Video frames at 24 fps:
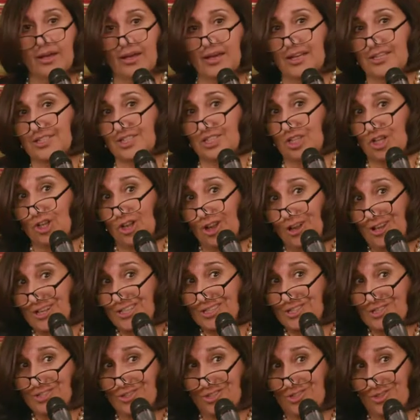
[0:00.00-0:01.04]
As a law
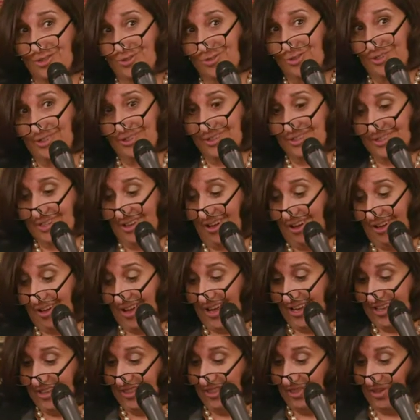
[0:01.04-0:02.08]
student,
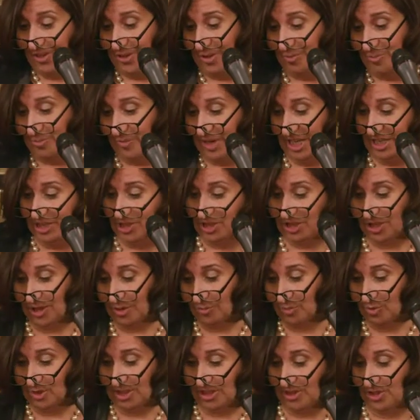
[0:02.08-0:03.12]
I thought my
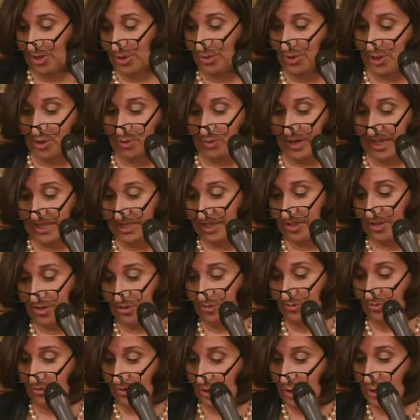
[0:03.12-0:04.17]
job was to address the
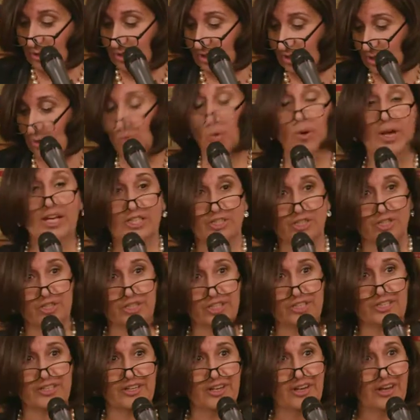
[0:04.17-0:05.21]
first
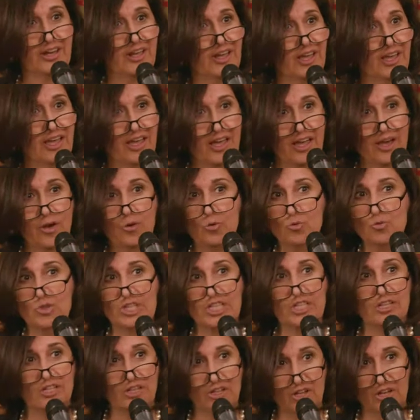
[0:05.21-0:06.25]
question: how
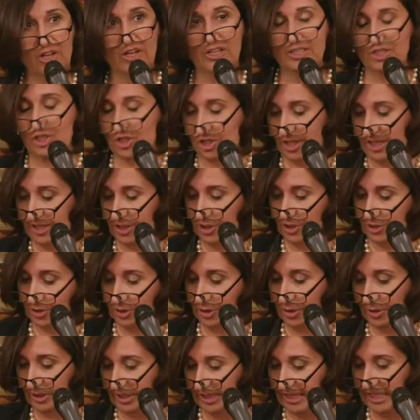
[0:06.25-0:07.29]
would the law judge
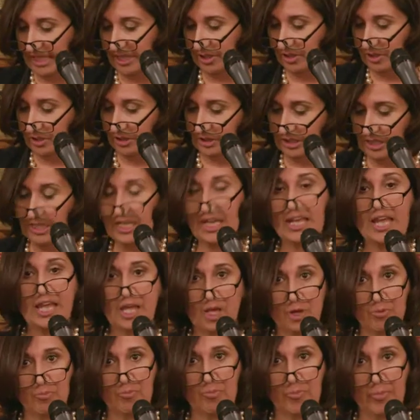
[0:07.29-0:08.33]
her legal
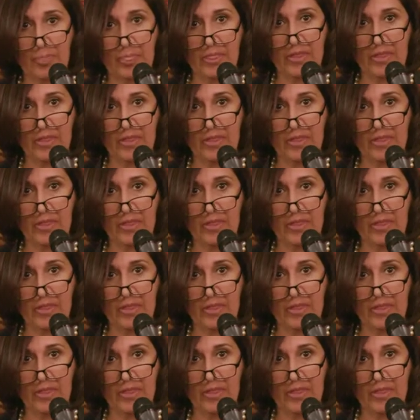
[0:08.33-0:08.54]
claim?